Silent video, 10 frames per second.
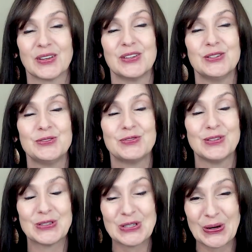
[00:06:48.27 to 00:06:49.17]
You've
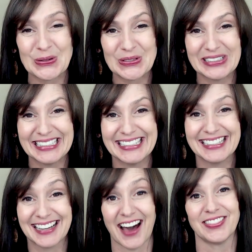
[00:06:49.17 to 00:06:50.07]
totally
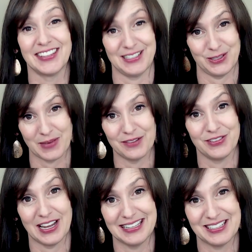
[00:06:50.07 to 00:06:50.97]
got this, my
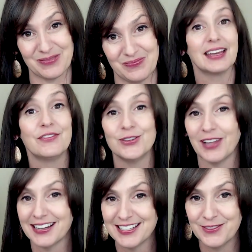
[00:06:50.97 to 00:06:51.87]
friend. If you
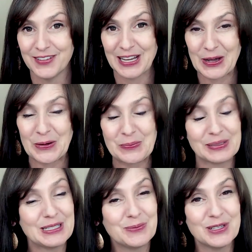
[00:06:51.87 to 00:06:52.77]
liked the video,
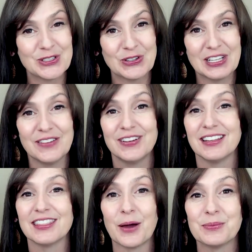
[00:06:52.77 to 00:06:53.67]
please be sure to give it a
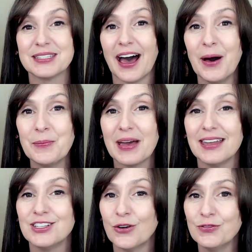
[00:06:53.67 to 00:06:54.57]
thumbs up
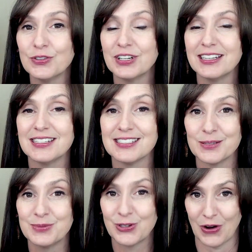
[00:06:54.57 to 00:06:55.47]
and don't forget to
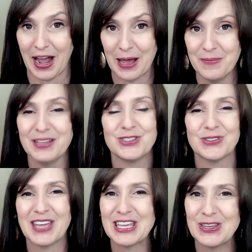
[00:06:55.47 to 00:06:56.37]
subscribe so
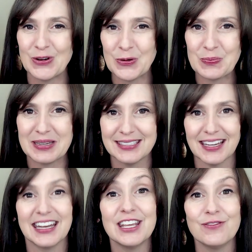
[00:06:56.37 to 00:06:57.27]
that you don't miss
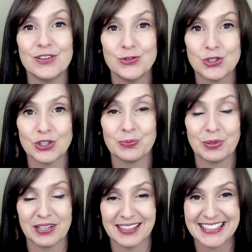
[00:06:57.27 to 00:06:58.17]
any future
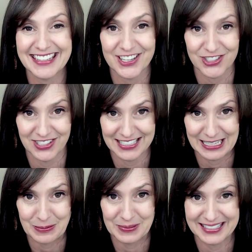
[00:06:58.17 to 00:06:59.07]
pronunciation
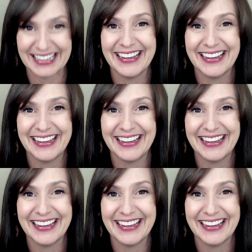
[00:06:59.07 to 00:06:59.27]
tips.